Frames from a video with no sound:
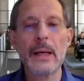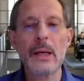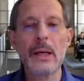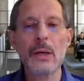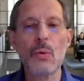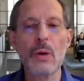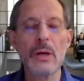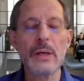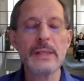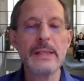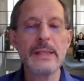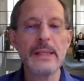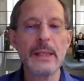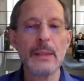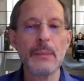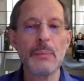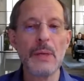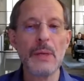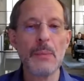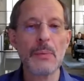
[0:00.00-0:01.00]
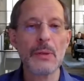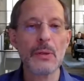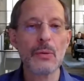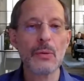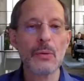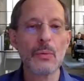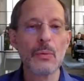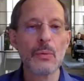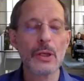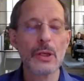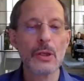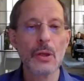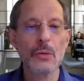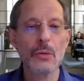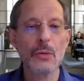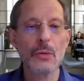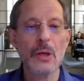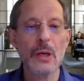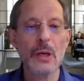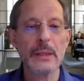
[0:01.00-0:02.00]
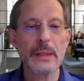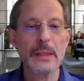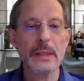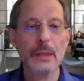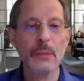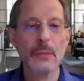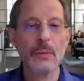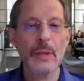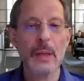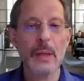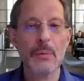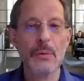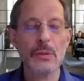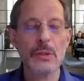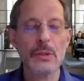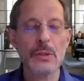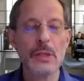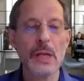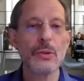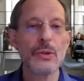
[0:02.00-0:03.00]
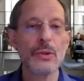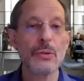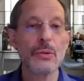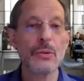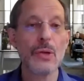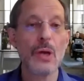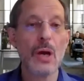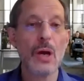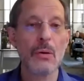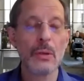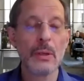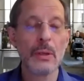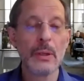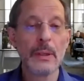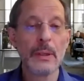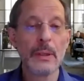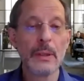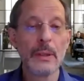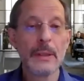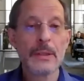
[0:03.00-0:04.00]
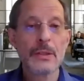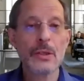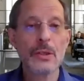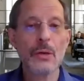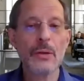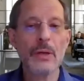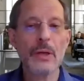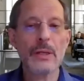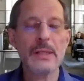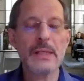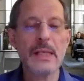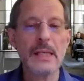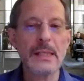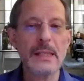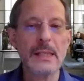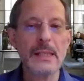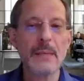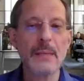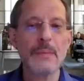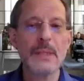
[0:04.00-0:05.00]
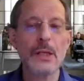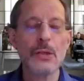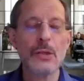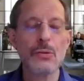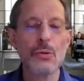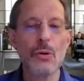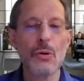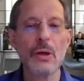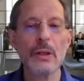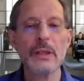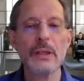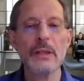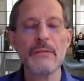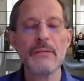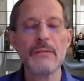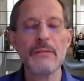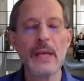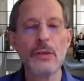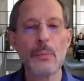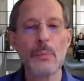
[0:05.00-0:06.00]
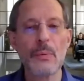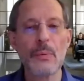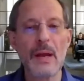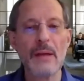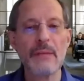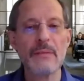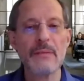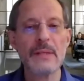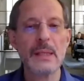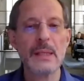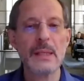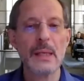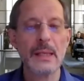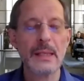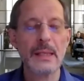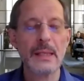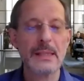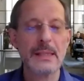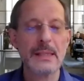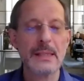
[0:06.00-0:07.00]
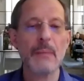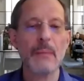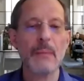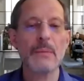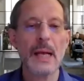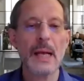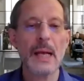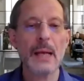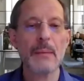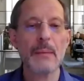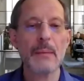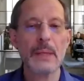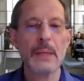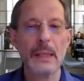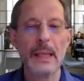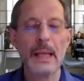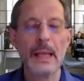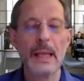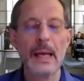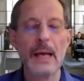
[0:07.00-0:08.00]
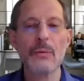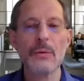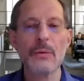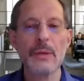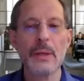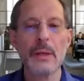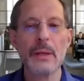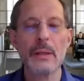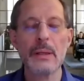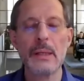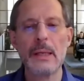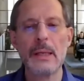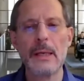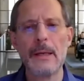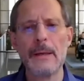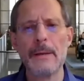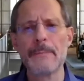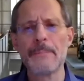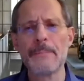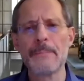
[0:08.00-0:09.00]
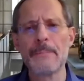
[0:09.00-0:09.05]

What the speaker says: quarantine people who are in close contact with that person. How would you know? So there are systems that do not invade your privacy, at the same time allow the